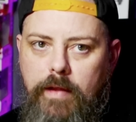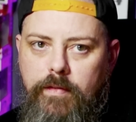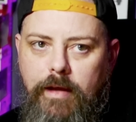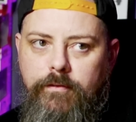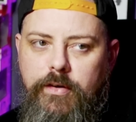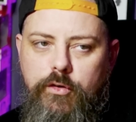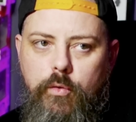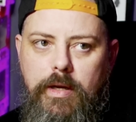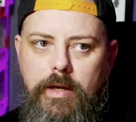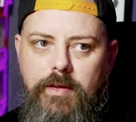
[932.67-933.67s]
in that
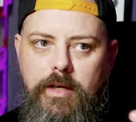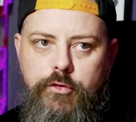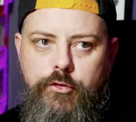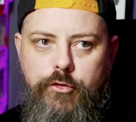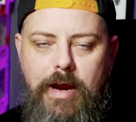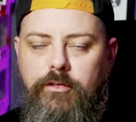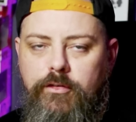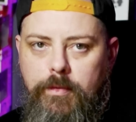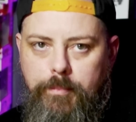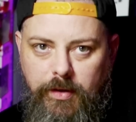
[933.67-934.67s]
video where they
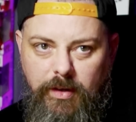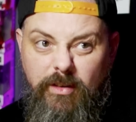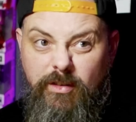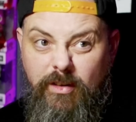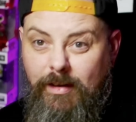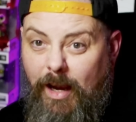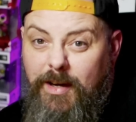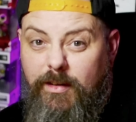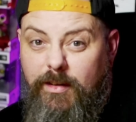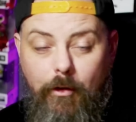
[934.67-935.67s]
address debunkers
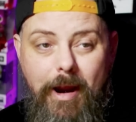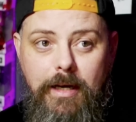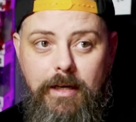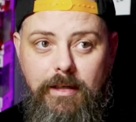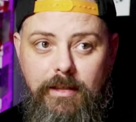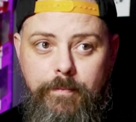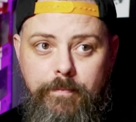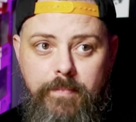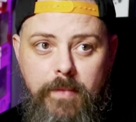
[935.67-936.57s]
kind of directly,